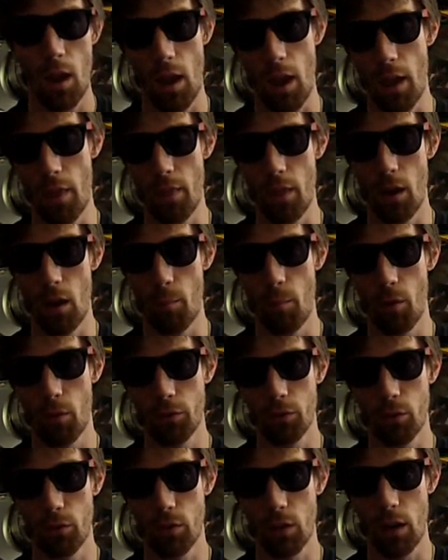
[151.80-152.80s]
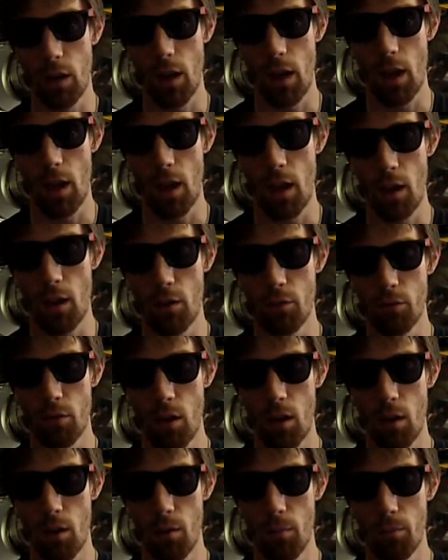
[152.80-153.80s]
And then I'm also going to have
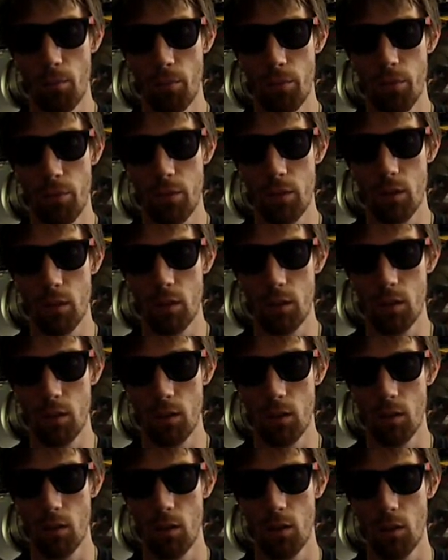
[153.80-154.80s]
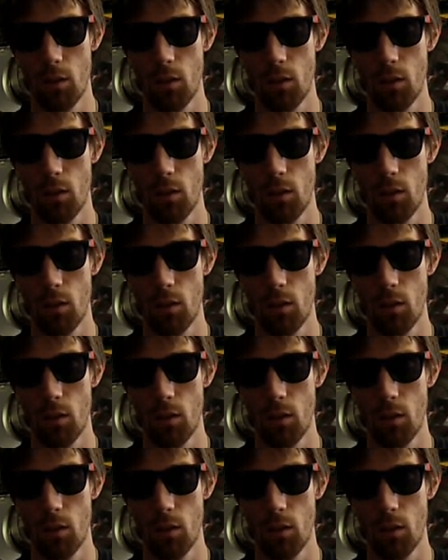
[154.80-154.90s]
um, the